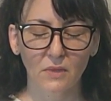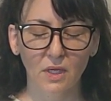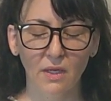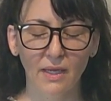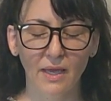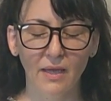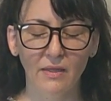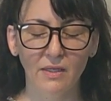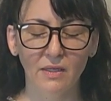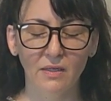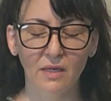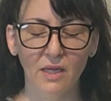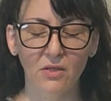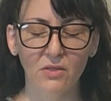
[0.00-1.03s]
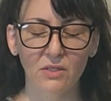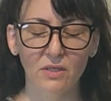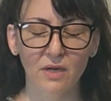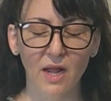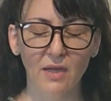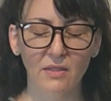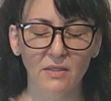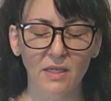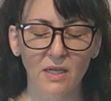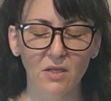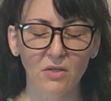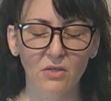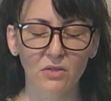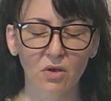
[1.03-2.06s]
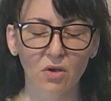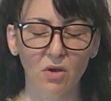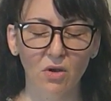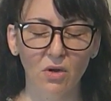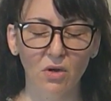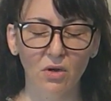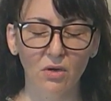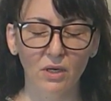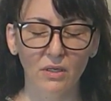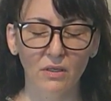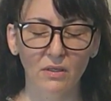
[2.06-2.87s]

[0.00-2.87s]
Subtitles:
Again, the inhales and exhales are